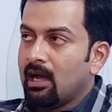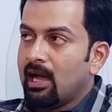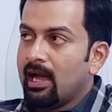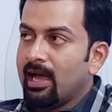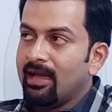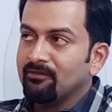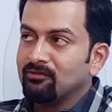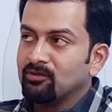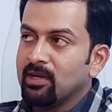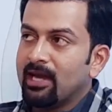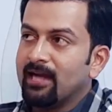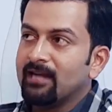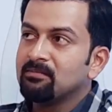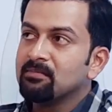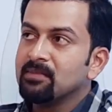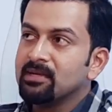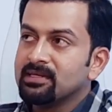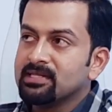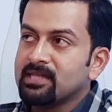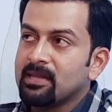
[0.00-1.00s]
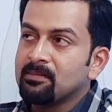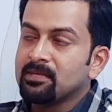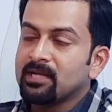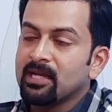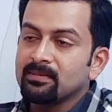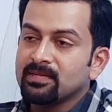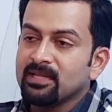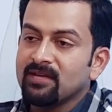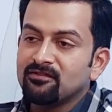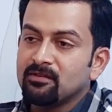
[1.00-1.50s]
I have to admit,
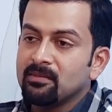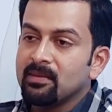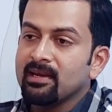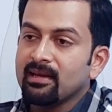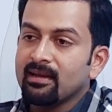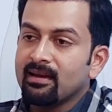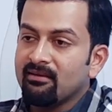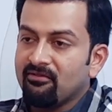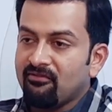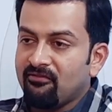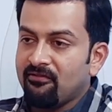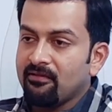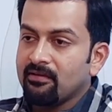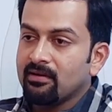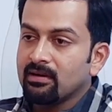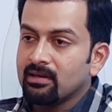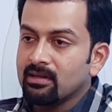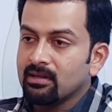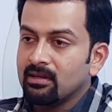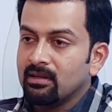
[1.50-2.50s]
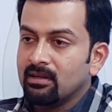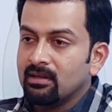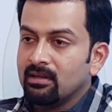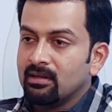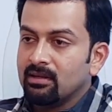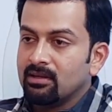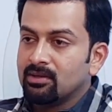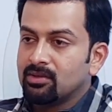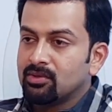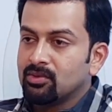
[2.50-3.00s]
sometimes I have to make an effort
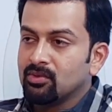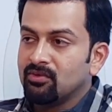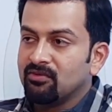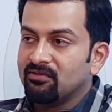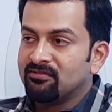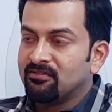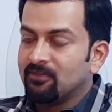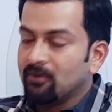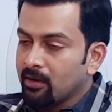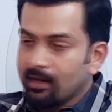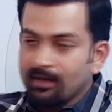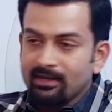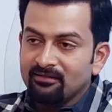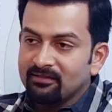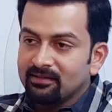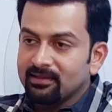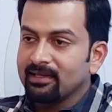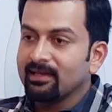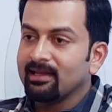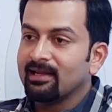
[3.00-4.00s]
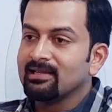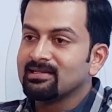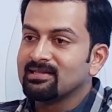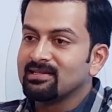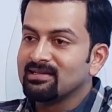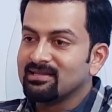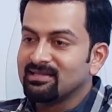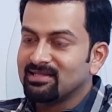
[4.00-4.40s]
to forget everything else and